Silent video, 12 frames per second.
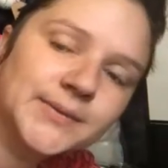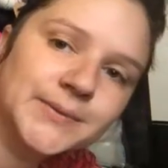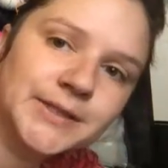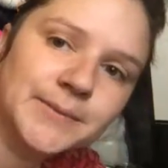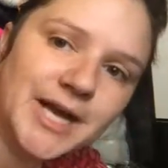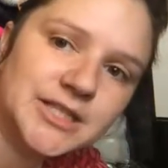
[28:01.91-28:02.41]
on
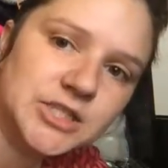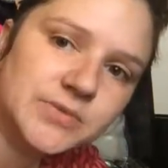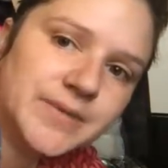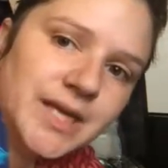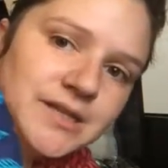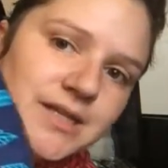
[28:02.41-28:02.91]
when the bags are
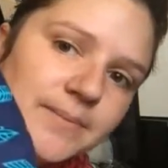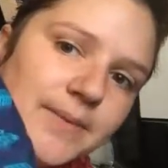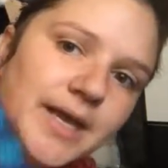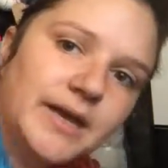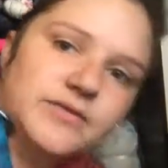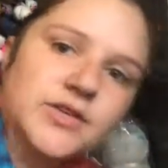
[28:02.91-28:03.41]
made, they
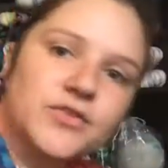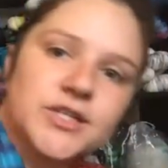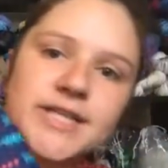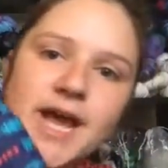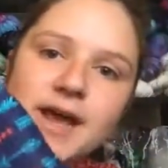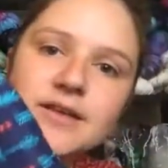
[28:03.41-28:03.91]
may have different
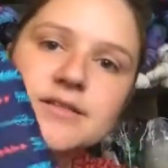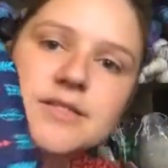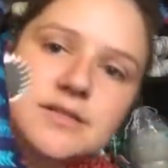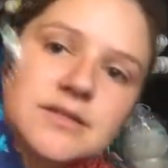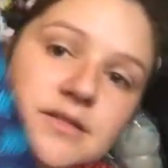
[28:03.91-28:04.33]
tags.